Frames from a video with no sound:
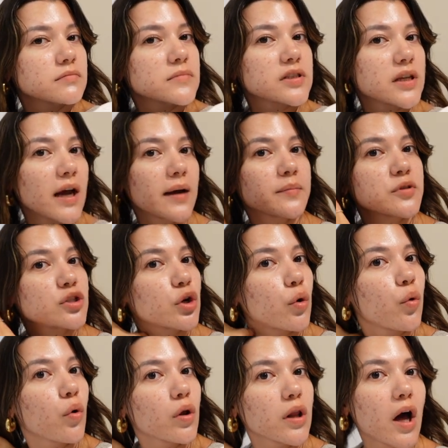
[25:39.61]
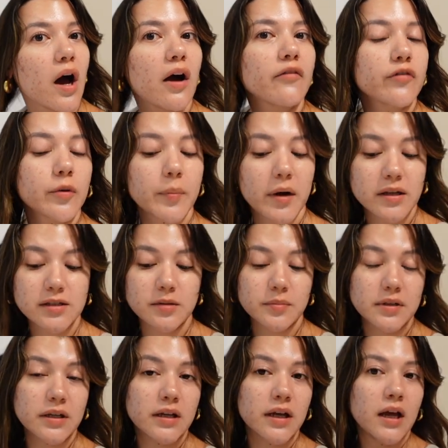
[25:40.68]
time to cool off or
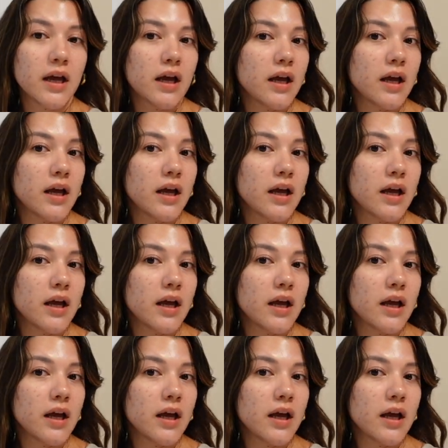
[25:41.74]
possibly,